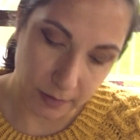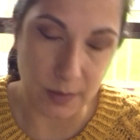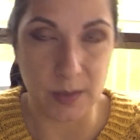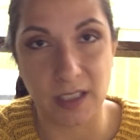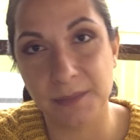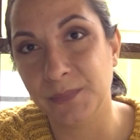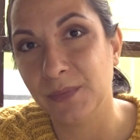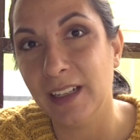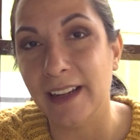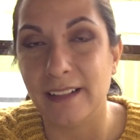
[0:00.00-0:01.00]
do some
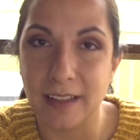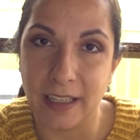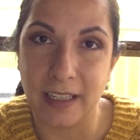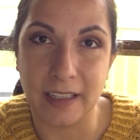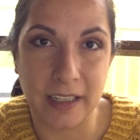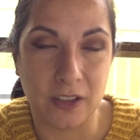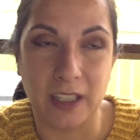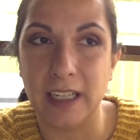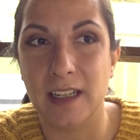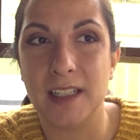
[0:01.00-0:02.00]
knitting and
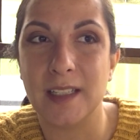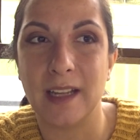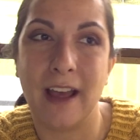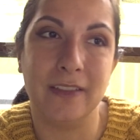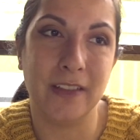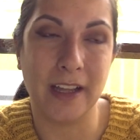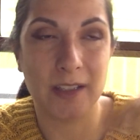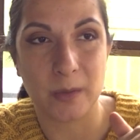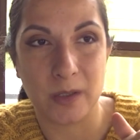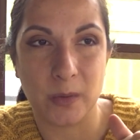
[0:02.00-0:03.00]
increase, and
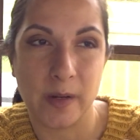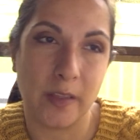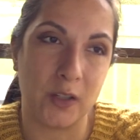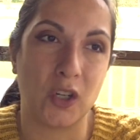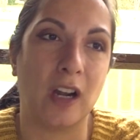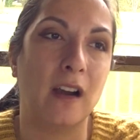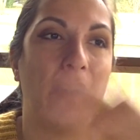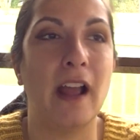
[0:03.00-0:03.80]
then switch to another chart,